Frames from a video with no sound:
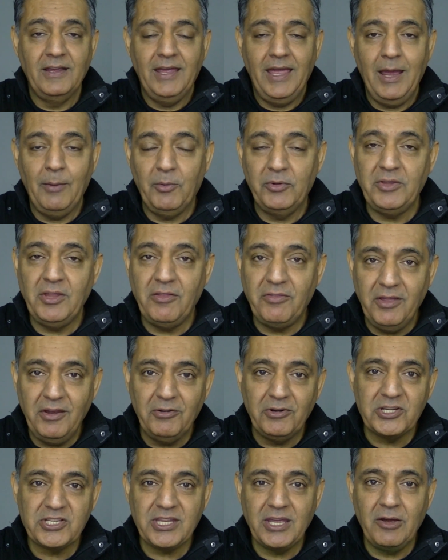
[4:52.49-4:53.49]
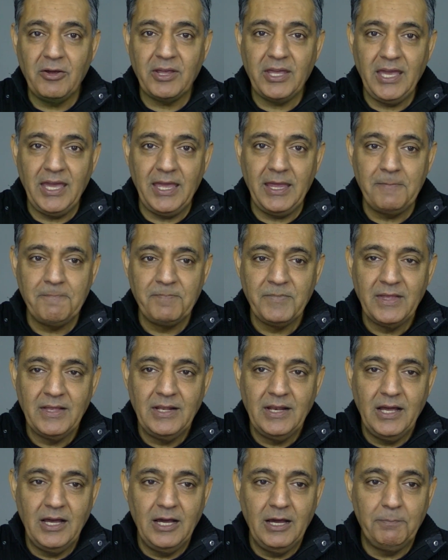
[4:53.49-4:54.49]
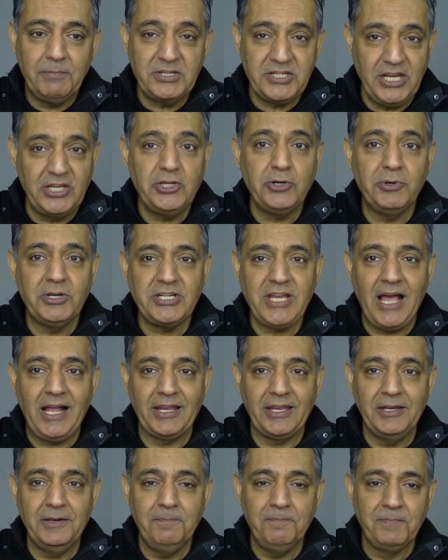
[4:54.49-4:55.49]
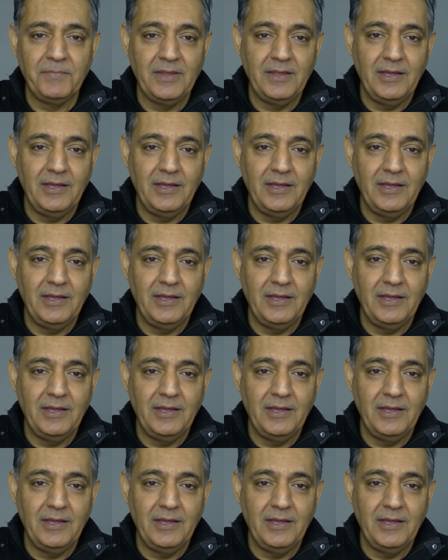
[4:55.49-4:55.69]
and when they're there, you say, okay, pretend you're Italian.